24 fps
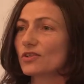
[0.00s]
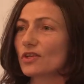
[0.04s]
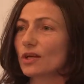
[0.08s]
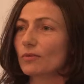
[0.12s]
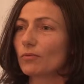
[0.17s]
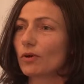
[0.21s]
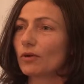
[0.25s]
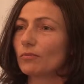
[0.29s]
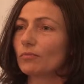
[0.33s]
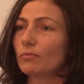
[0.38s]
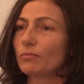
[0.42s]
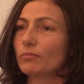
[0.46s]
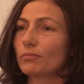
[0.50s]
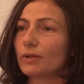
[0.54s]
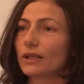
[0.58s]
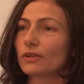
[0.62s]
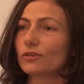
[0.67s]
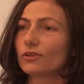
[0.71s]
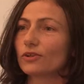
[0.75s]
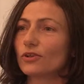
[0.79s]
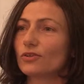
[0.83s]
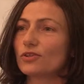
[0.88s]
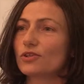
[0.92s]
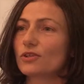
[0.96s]
I won't pick
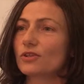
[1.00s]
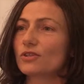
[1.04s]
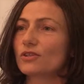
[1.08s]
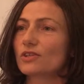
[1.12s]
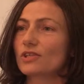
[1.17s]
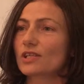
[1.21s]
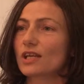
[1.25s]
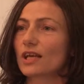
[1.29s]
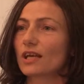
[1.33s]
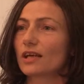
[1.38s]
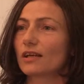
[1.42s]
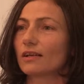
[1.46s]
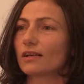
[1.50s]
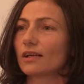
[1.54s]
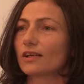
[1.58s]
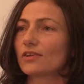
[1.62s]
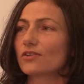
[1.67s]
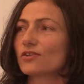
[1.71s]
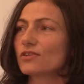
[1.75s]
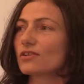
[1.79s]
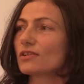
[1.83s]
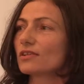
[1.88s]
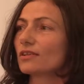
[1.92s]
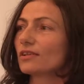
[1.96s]
on you to say
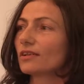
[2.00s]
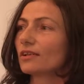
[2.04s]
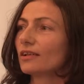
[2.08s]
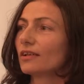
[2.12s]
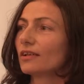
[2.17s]
us.